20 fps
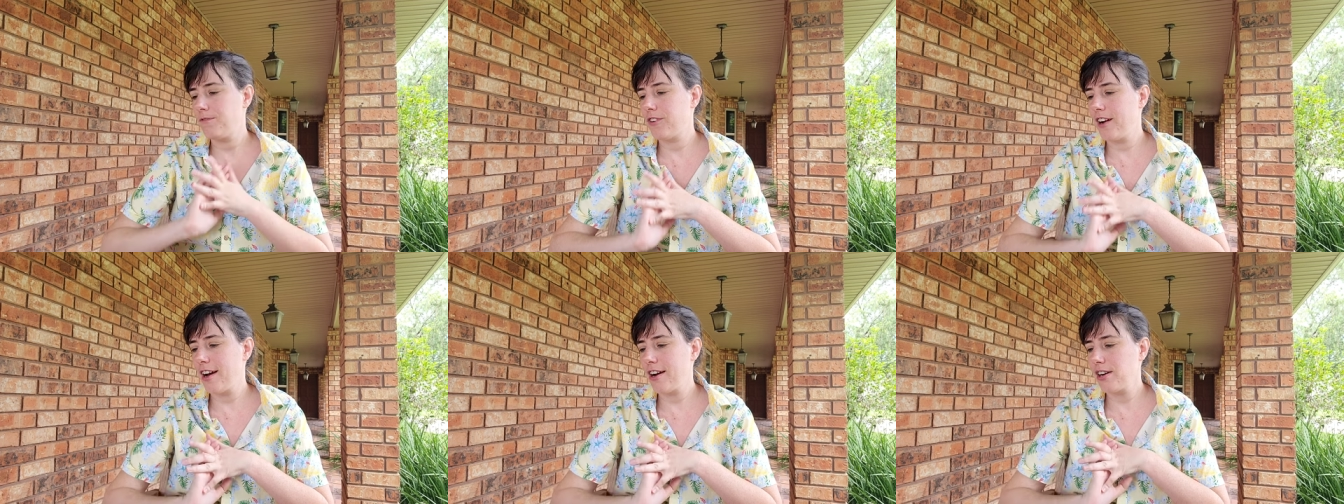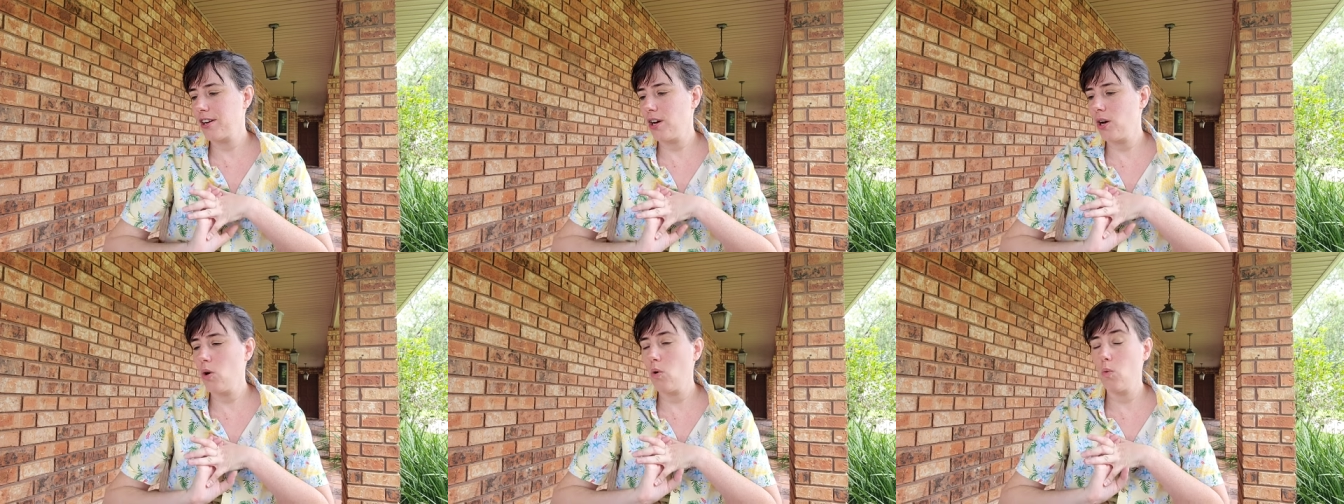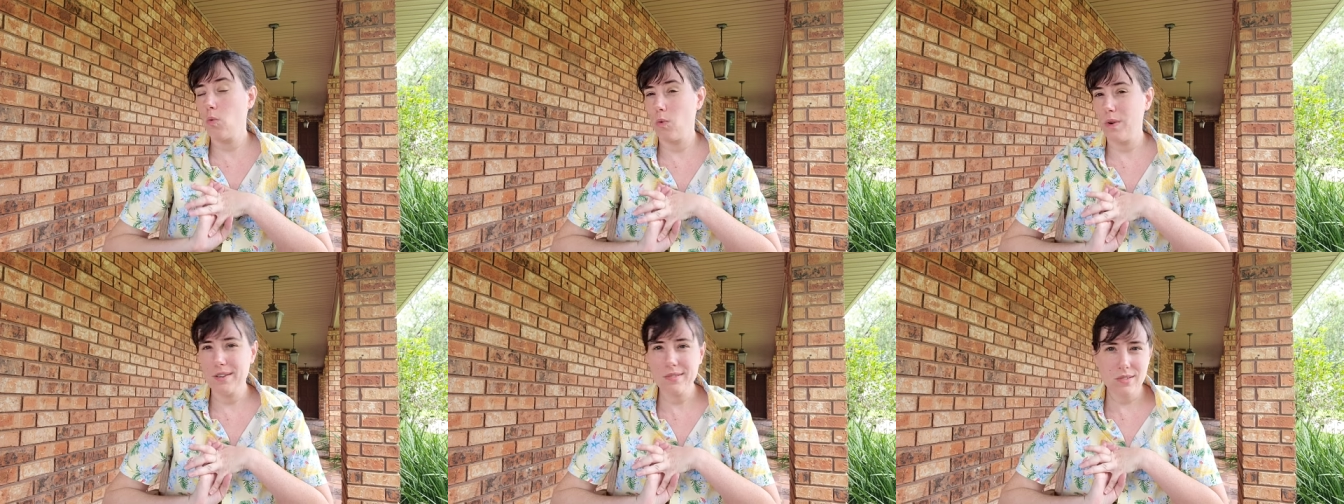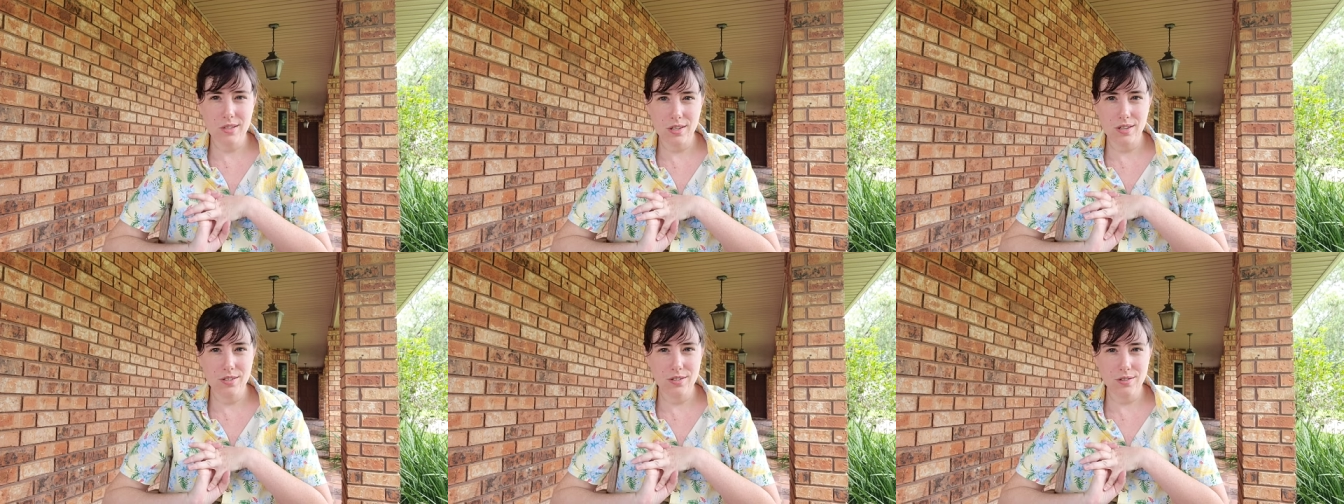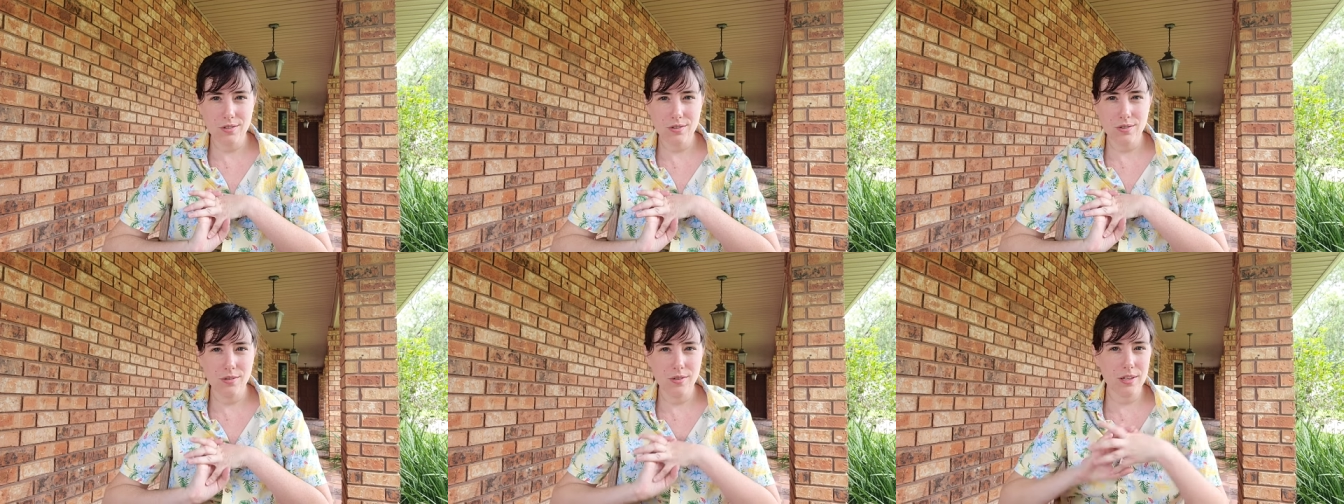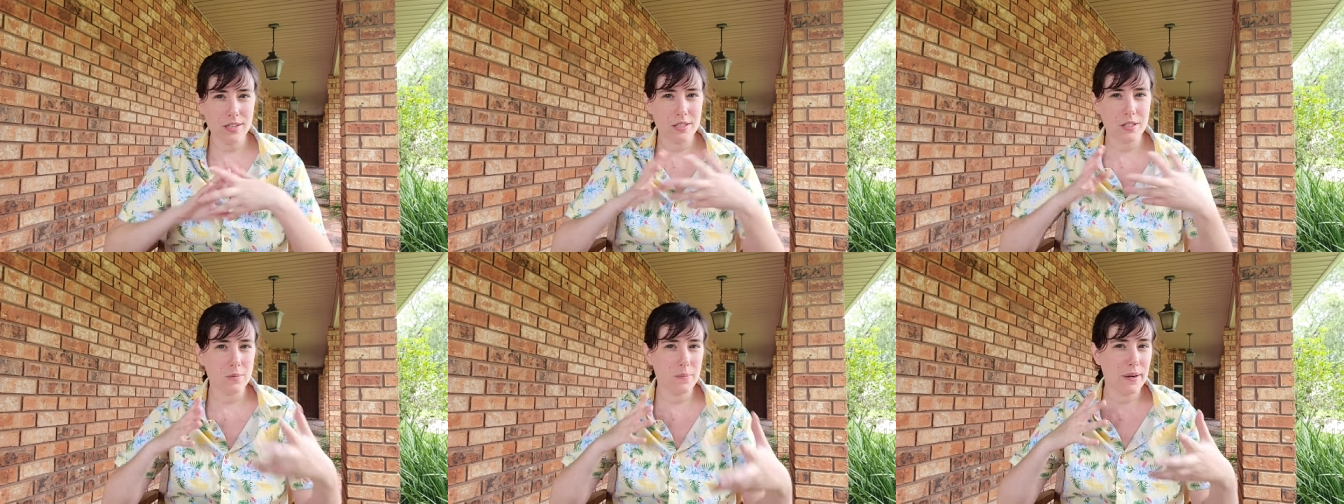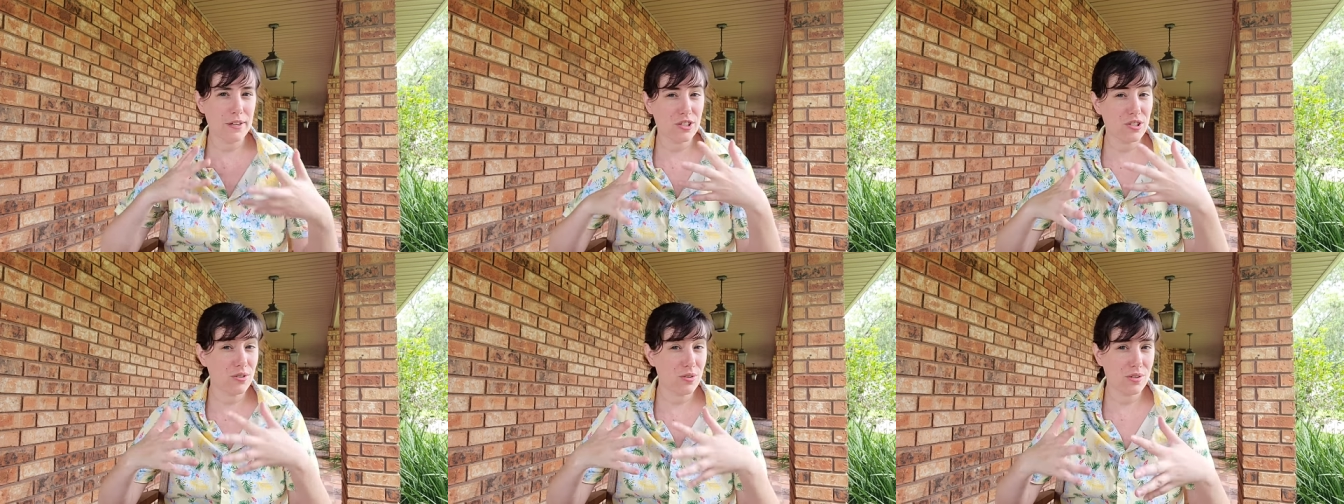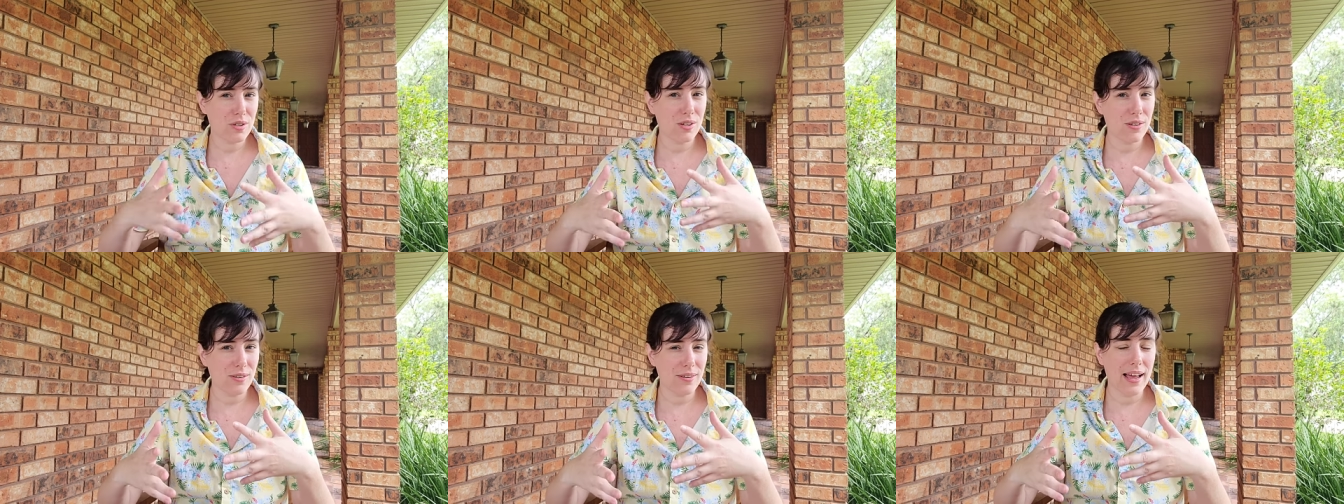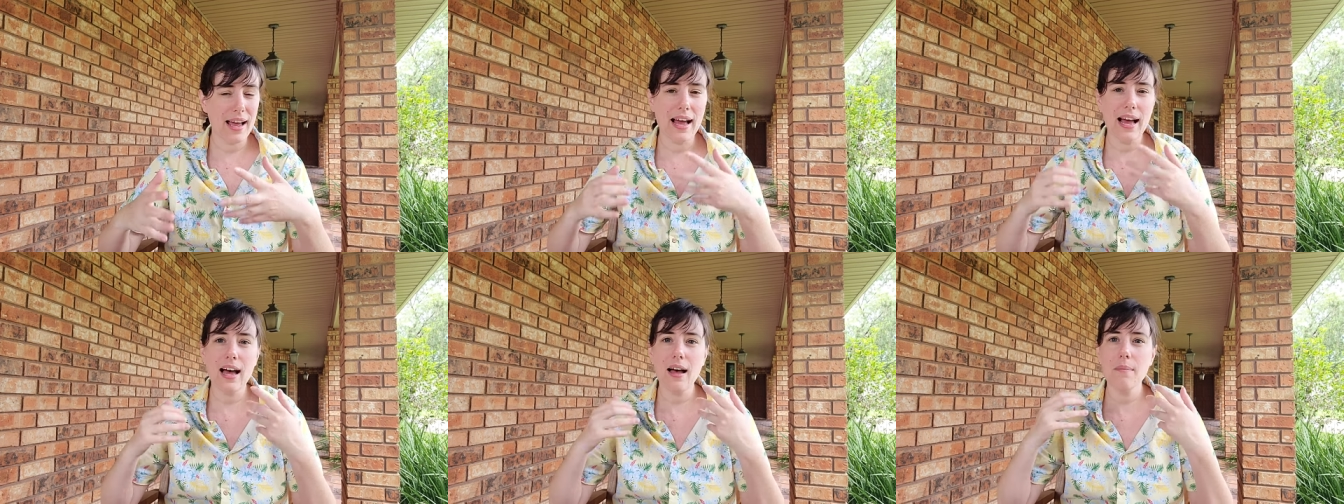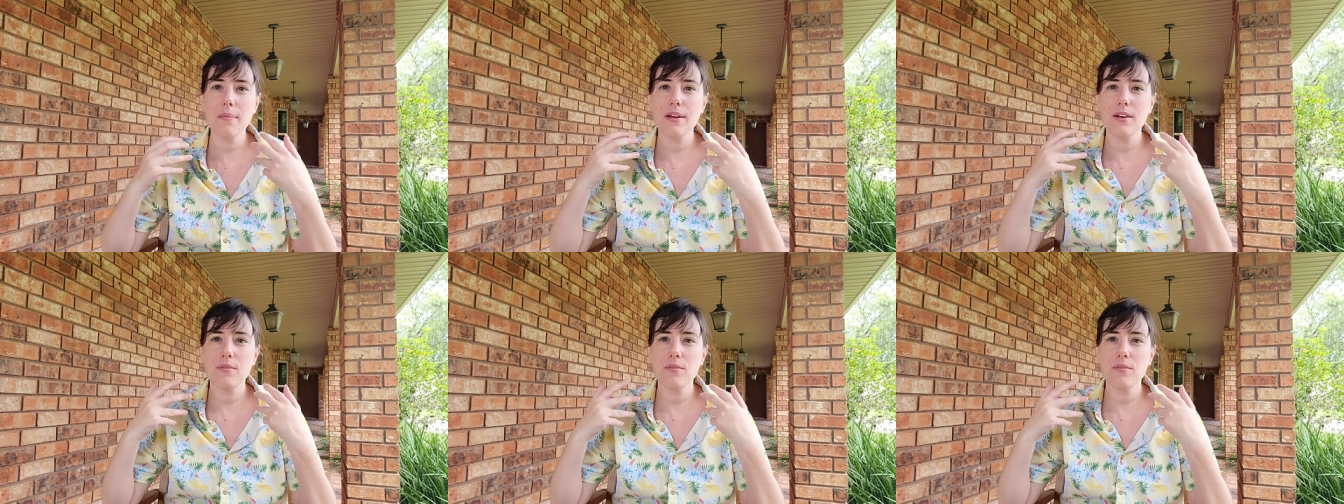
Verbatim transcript: Van Gogh was gonna do a special collab,